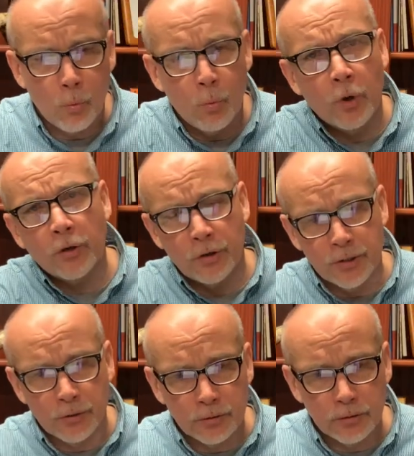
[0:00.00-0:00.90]
What are
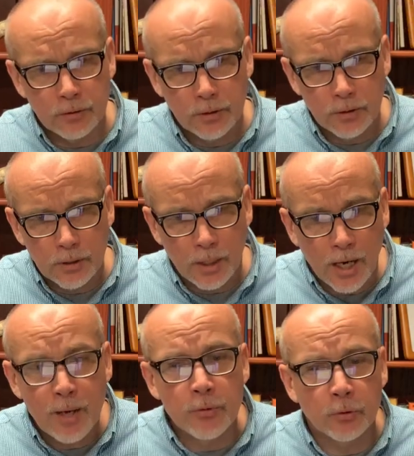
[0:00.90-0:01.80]
you?
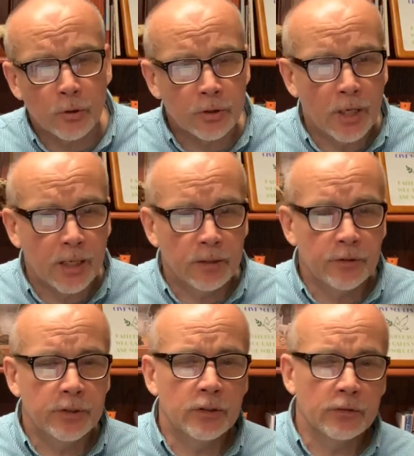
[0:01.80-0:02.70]
I'm the Lord God of
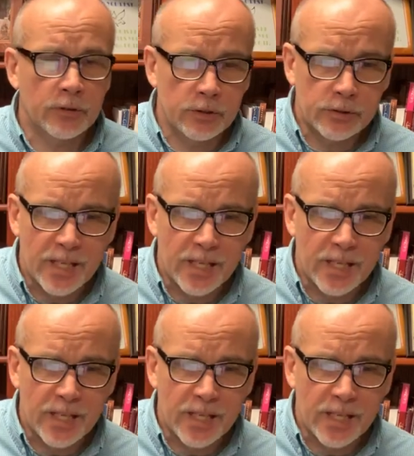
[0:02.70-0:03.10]
the universe,